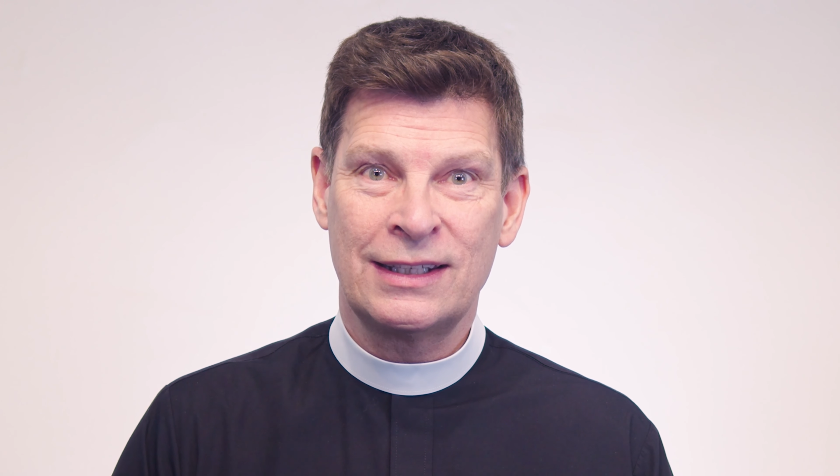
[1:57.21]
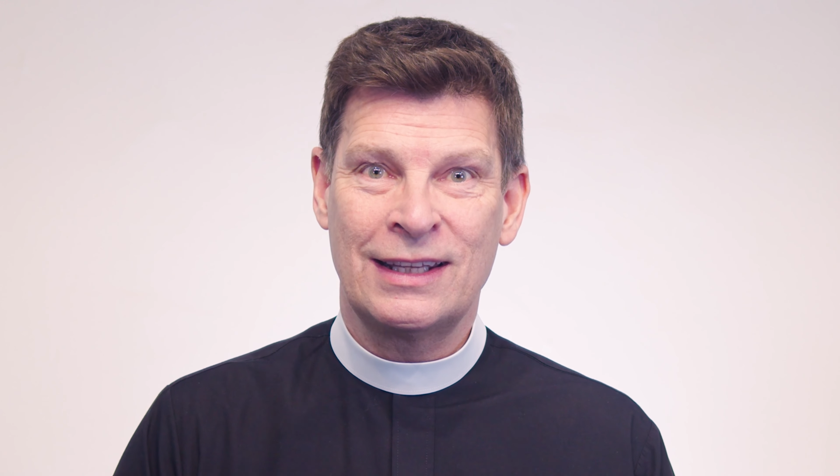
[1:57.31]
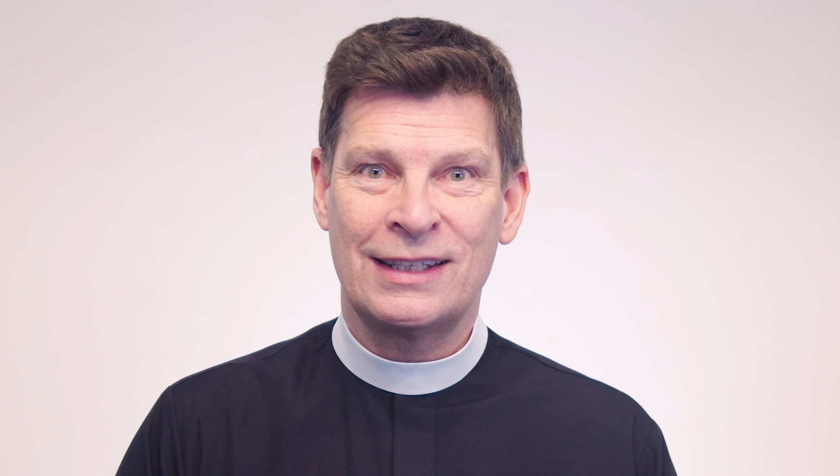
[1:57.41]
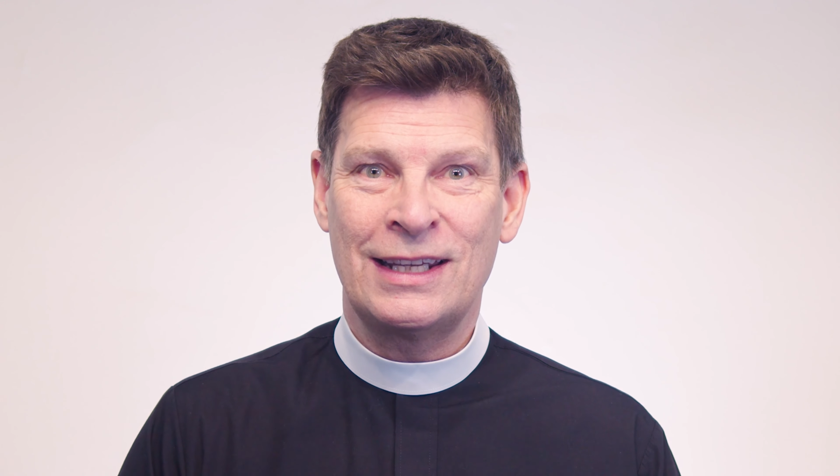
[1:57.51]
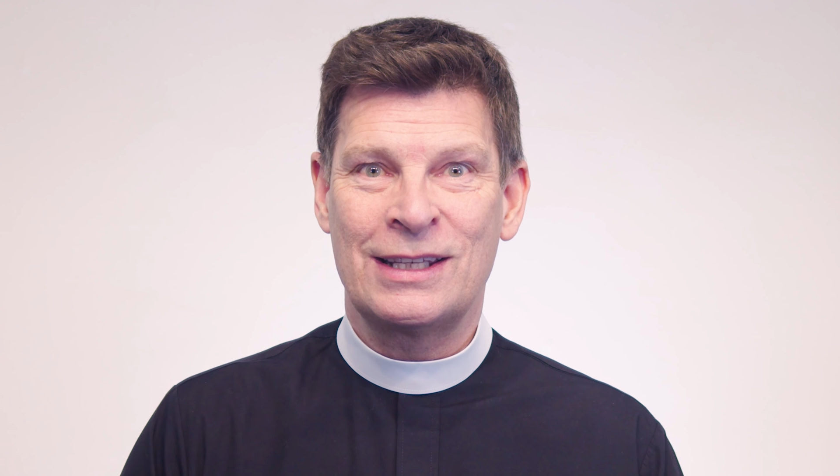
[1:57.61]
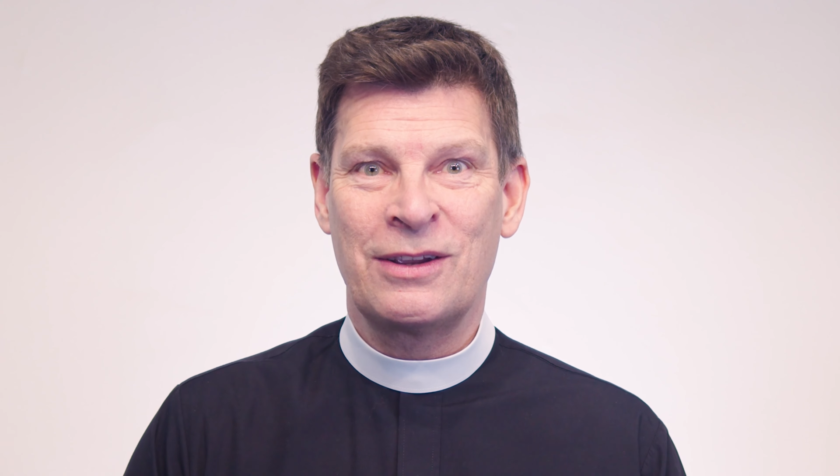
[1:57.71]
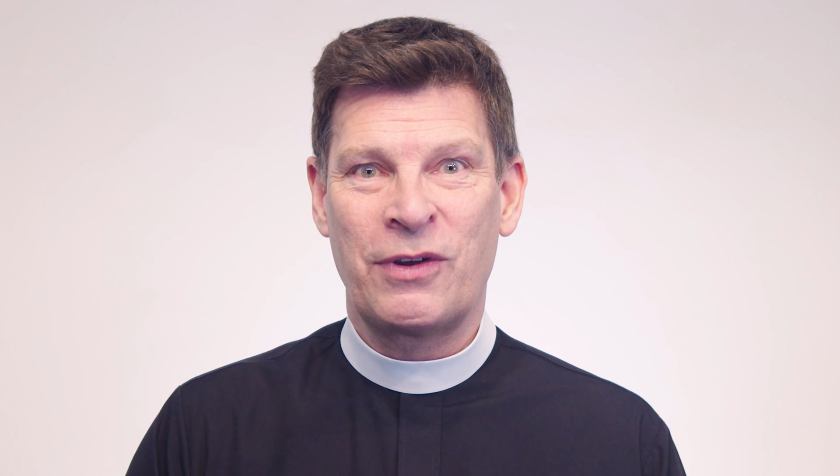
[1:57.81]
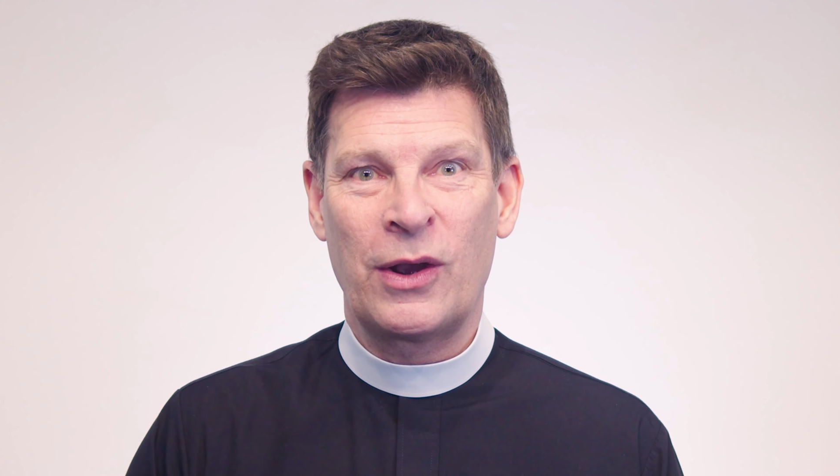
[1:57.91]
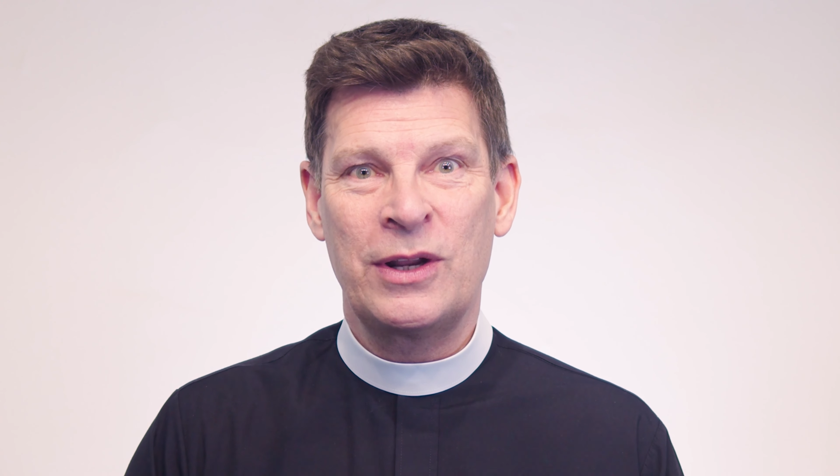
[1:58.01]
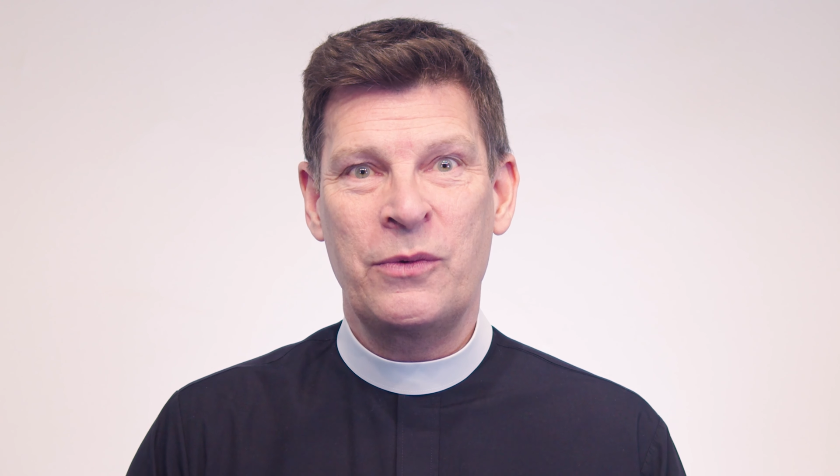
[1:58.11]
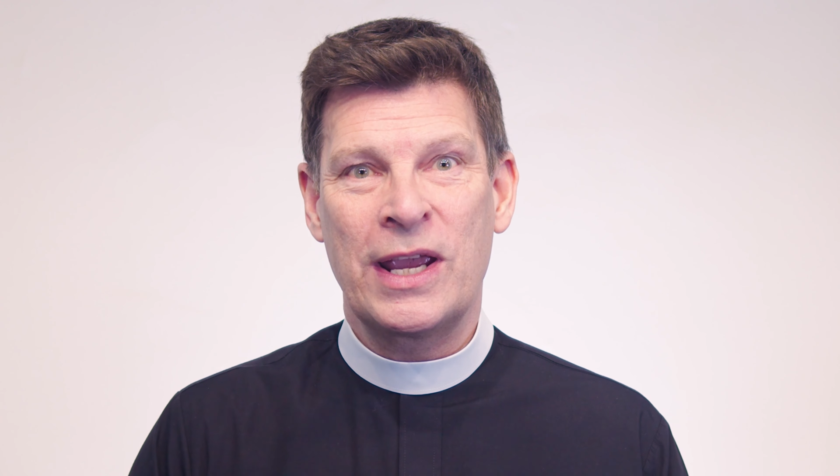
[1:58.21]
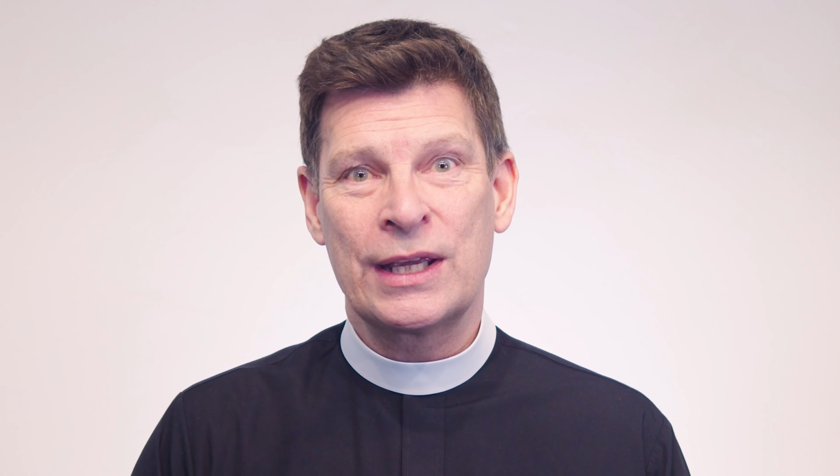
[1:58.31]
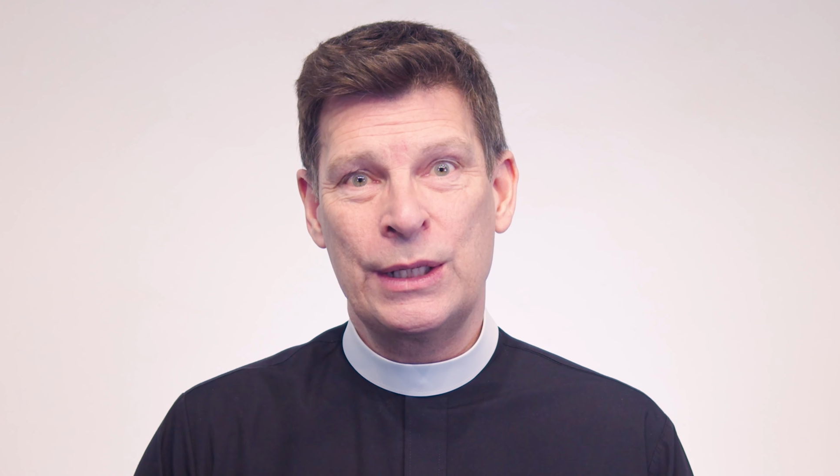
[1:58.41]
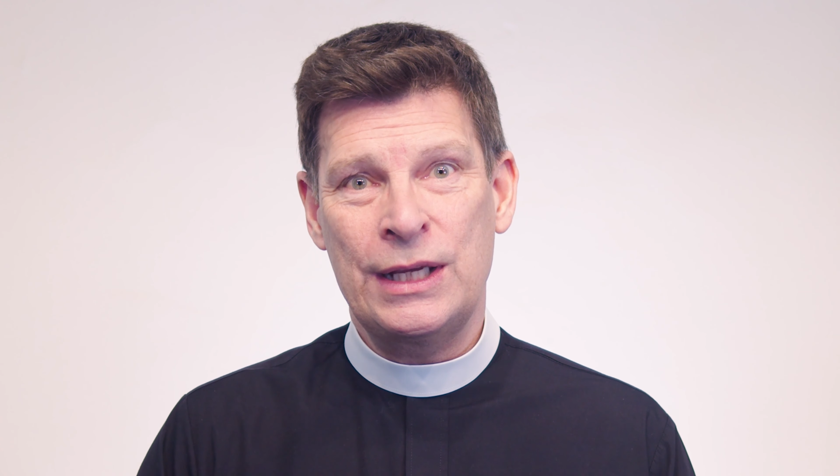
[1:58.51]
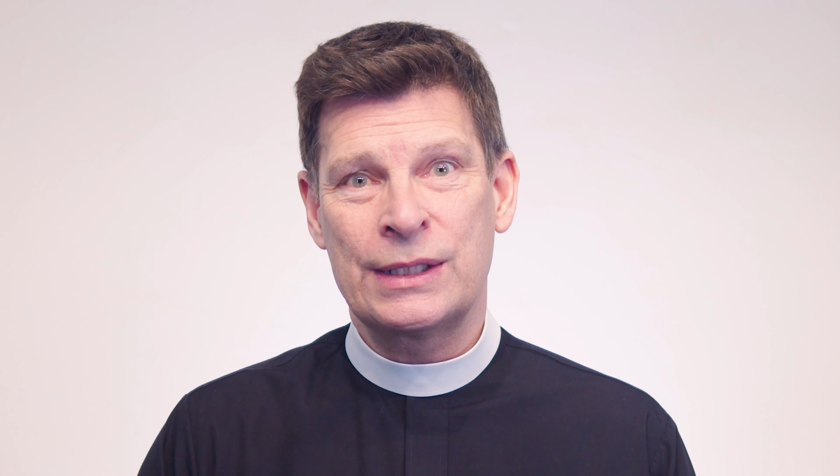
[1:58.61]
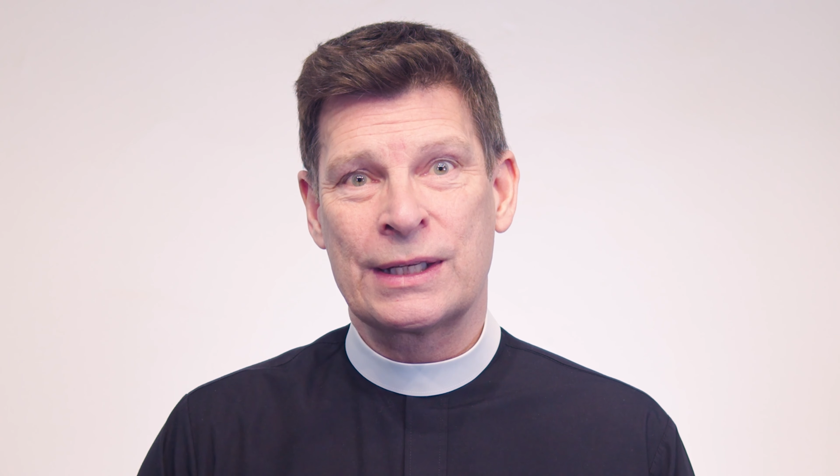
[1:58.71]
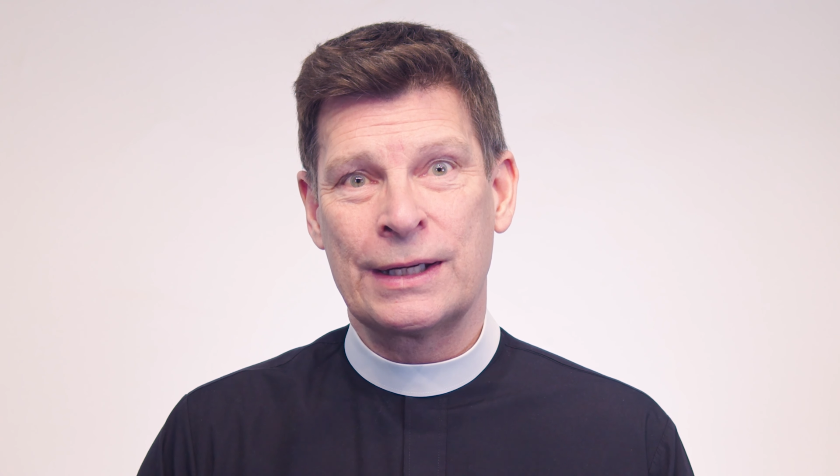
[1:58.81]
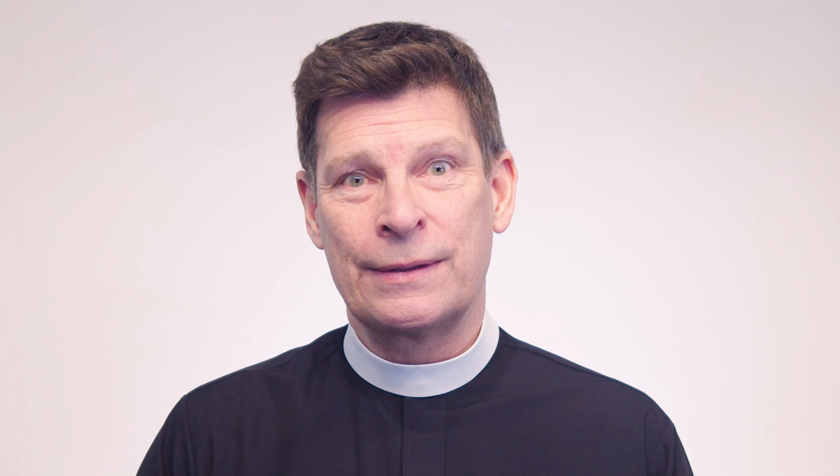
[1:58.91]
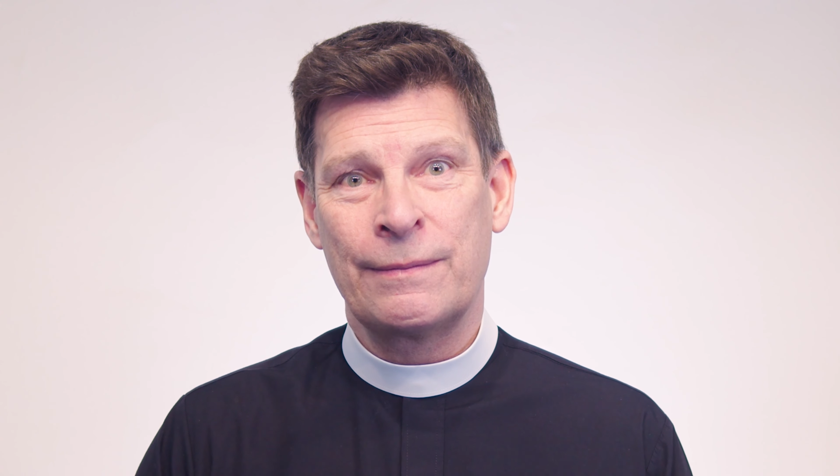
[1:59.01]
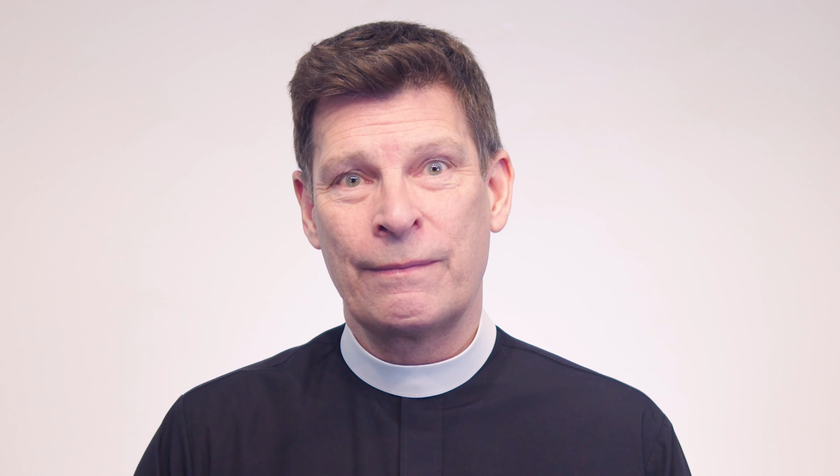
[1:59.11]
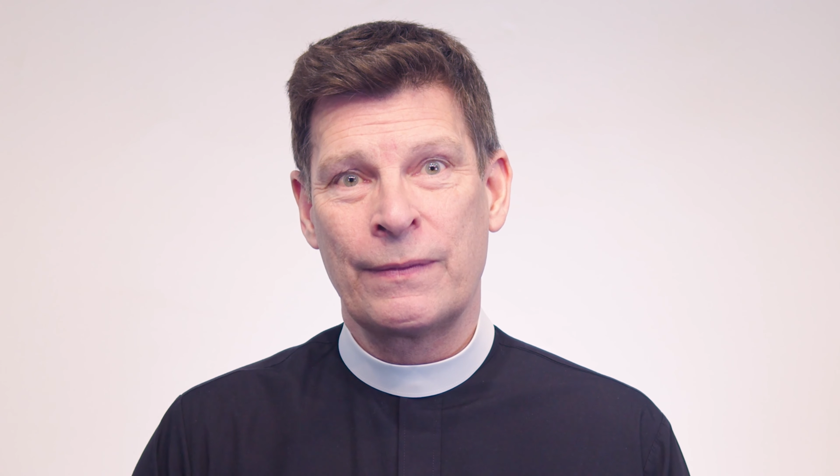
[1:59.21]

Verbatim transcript: in the season of Holy Week and Easter.